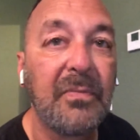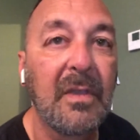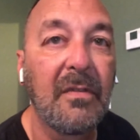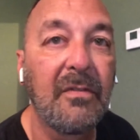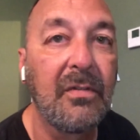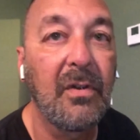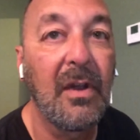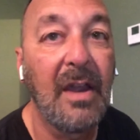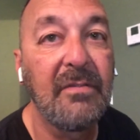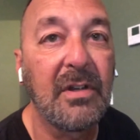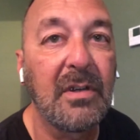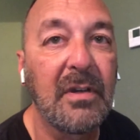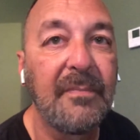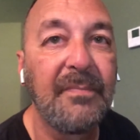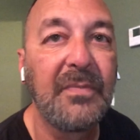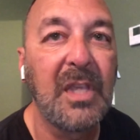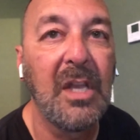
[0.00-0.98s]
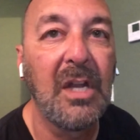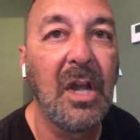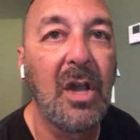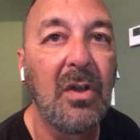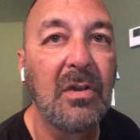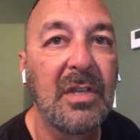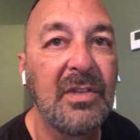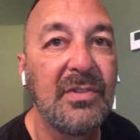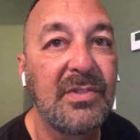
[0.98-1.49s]
forever,
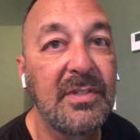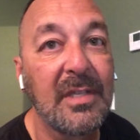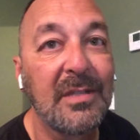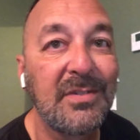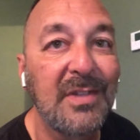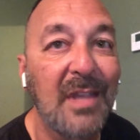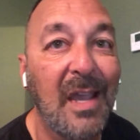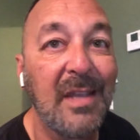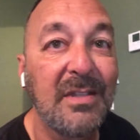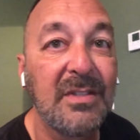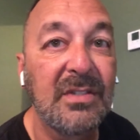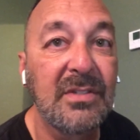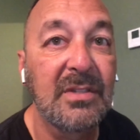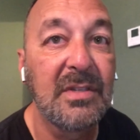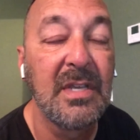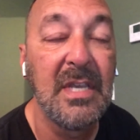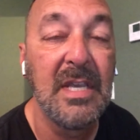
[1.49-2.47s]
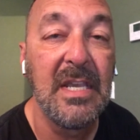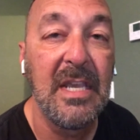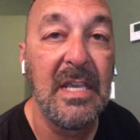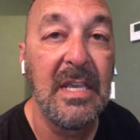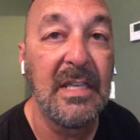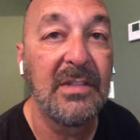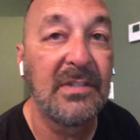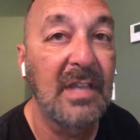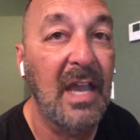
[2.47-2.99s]
because Sick Science
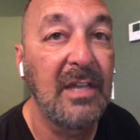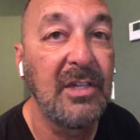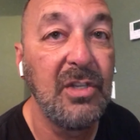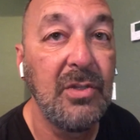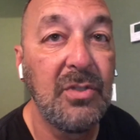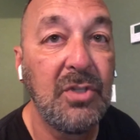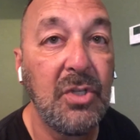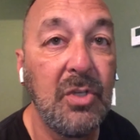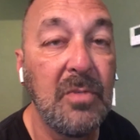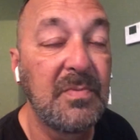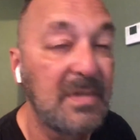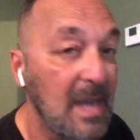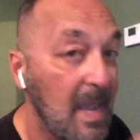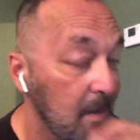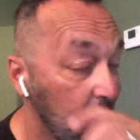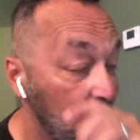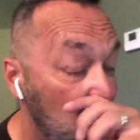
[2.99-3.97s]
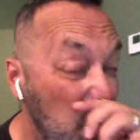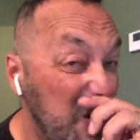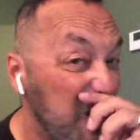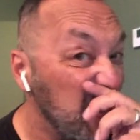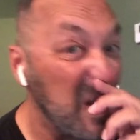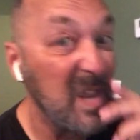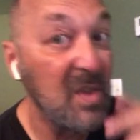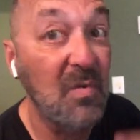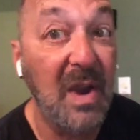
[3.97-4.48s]
is on YouTube. It's not going
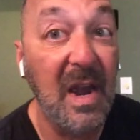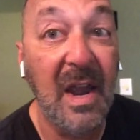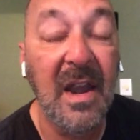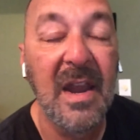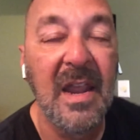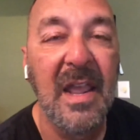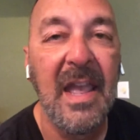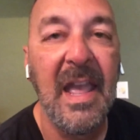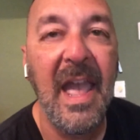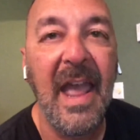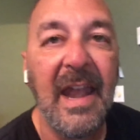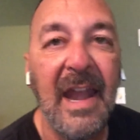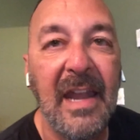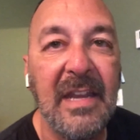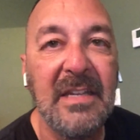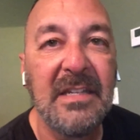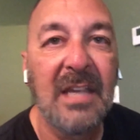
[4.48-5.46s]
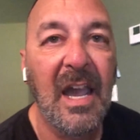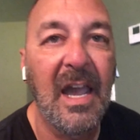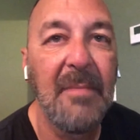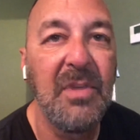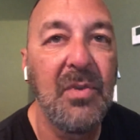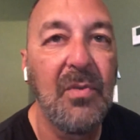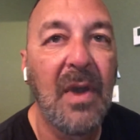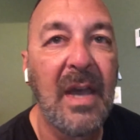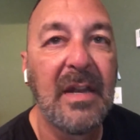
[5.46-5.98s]
anywhere. And anytime
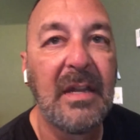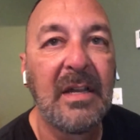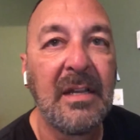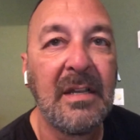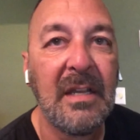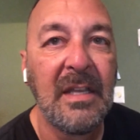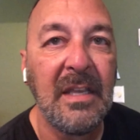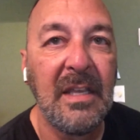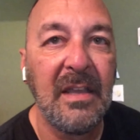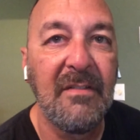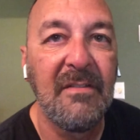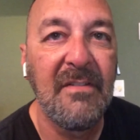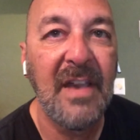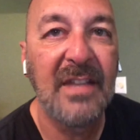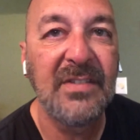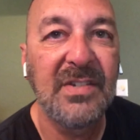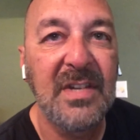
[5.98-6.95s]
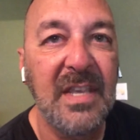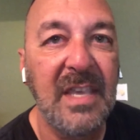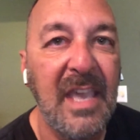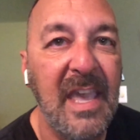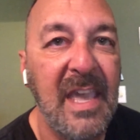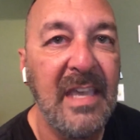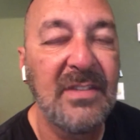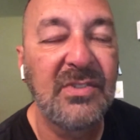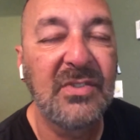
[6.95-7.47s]
you want to
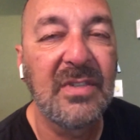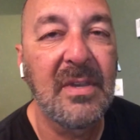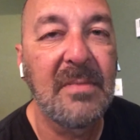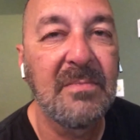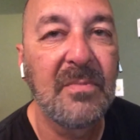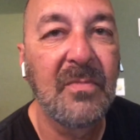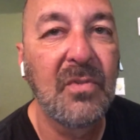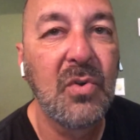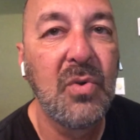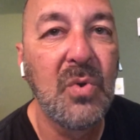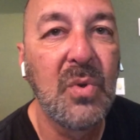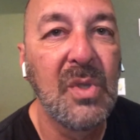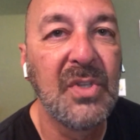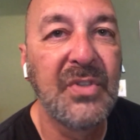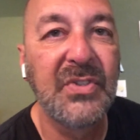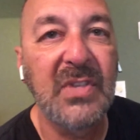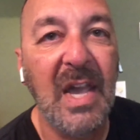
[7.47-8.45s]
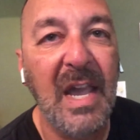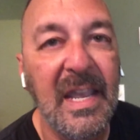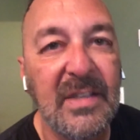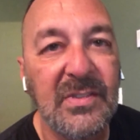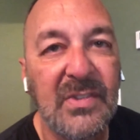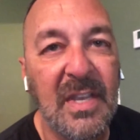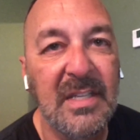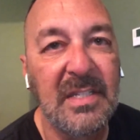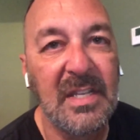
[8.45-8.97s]
investigate some cool
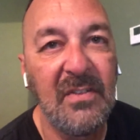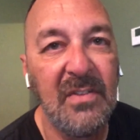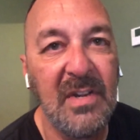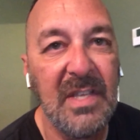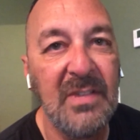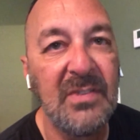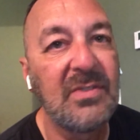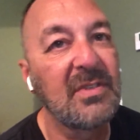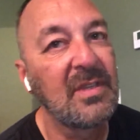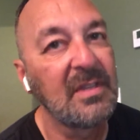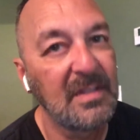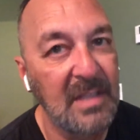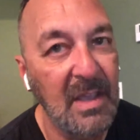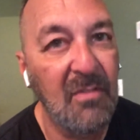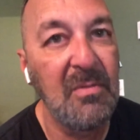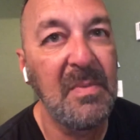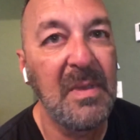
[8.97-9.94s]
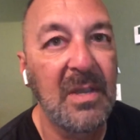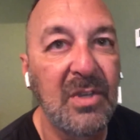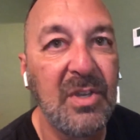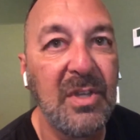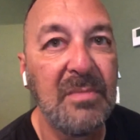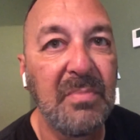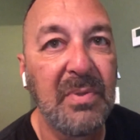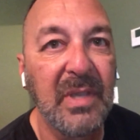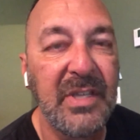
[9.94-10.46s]
science activities, that would be a
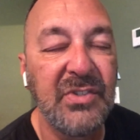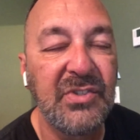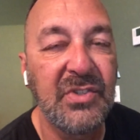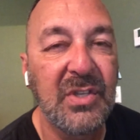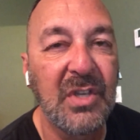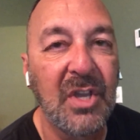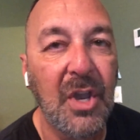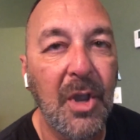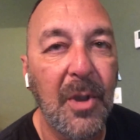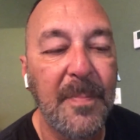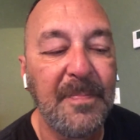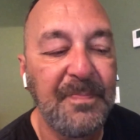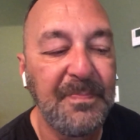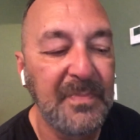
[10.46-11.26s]
good place to go.